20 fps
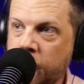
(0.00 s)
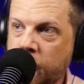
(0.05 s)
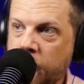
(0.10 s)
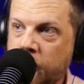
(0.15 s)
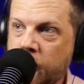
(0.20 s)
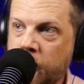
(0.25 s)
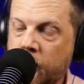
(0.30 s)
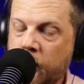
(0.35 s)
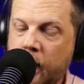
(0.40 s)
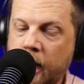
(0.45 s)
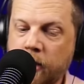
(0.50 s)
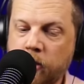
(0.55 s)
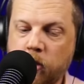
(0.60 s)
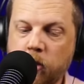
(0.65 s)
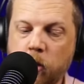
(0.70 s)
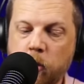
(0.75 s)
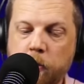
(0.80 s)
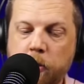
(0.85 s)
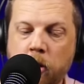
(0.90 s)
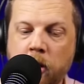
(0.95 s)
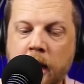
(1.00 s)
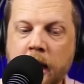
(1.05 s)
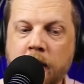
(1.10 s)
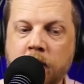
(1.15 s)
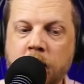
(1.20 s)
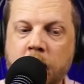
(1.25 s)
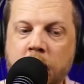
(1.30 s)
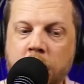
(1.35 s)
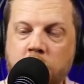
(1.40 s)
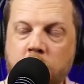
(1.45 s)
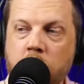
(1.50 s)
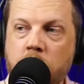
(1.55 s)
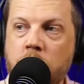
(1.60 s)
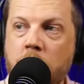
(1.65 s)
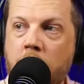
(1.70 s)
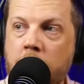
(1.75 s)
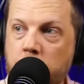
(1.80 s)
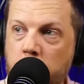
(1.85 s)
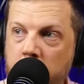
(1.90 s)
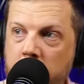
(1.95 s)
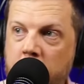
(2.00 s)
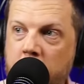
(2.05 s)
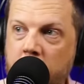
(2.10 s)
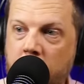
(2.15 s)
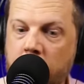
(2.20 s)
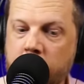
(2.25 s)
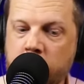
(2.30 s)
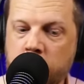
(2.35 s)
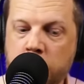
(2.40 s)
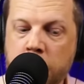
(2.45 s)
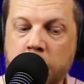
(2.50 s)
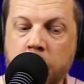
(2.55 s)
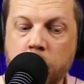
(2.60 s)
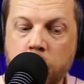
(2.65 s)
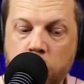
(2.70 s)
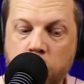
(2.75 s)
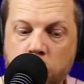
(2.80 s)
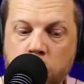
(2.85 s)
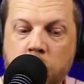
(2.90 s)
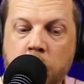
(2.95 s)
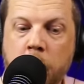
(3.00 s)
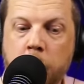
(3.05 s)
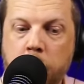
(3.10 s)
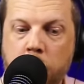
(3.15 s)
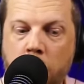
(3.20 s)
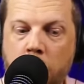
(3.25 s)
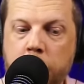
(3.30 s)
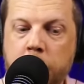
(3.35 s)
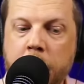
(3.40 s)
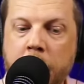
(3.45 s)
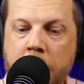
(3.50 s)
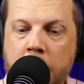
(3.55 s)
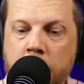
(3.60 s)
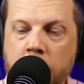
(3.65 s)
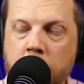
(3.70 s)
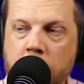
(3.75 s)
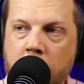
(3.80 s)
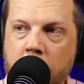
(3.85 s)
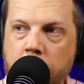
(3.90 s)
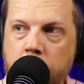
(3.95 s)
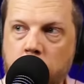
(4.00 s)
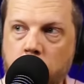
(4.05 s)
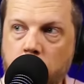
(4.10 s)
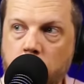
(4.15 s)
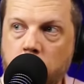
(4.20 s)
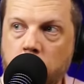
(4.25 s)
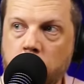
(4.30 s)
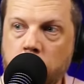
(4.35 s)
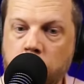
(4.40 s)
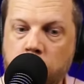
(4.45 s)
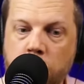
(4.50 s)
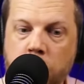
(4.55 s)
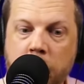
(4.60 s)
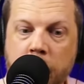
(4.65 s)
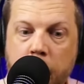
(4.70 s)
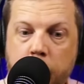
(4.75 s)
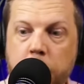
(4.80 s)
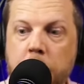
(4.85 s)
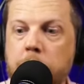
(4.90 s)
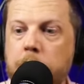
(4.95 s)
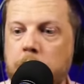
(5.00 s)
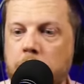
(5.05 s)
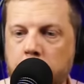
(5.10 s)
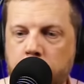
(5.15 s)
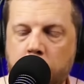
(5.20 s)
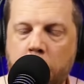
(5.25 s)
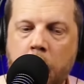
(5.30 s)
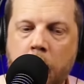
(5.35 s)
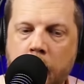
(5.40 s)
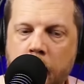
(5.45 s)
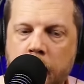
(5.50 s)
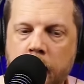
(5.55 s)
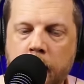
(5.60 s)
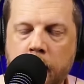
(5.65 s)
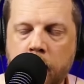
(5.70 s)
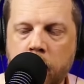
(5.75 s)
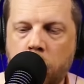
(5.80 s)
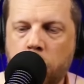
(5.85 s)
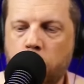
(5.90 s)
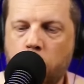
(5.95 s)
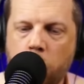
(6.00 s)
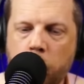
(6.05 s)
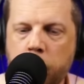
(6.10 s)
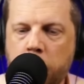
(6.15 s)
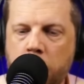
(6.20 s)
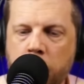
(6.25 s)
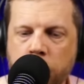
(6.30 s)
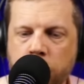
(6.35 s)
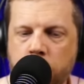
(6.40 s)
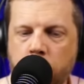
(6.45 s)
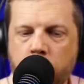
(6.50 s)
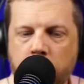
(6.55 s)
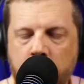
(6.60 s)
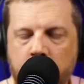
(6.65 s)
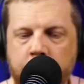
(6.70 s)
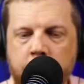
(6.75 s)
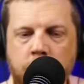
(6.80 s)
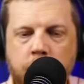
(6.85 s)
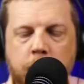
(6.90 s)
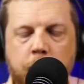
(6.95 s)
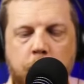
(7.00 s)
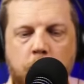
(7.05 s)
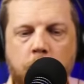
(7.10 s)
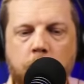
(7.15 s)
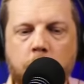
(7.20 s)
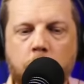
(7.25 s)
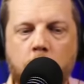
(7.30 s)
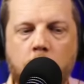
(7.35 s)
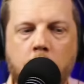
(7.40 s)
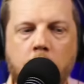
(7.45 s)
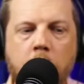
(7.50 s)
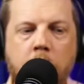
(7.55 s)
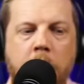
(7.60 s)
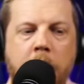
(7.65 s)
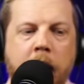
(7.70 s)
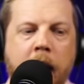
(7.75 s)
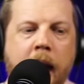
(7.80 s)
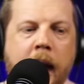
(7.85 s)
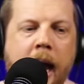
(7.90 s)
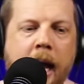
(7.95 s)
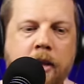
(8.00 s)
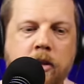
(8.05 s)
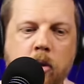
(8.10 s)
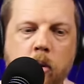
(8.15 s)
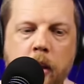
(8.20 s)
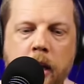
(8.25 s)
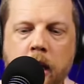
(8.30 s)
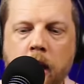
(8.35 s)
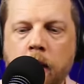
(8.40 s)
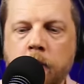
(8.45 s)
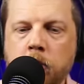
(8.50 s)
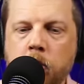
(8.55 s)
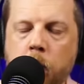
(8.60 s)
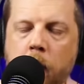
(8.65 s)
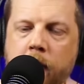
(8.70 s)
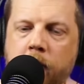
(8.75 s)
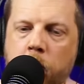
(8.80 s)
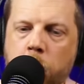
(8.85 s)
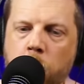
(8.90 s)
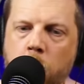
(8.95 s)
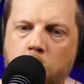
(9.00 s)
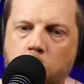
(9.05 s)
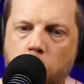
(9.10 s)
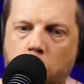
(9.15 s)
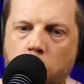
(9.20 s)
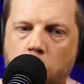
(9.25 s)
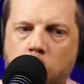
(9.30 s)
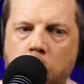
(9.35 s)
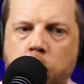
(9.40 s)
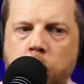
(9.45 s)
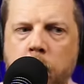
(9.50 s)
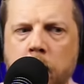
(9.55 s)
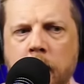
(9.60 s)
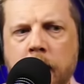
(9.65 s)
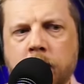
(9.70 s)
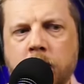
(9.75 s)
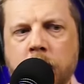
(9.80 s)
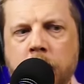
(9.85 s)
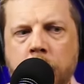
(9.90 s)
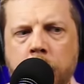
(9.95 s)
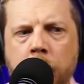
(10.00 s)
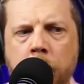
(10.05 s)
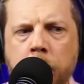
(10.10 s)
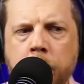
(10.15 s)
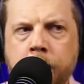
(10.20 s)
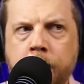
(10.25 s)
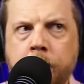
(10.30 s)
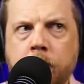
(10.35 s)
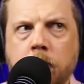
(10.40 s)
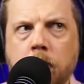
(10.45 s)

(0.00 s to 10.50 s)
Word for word: Okay. And so Bernays gets a job with the government using propaganda-type tools to get people to buy, you know, war bonds or whatever, support the war. And so he comes away from World War I realizing, you know,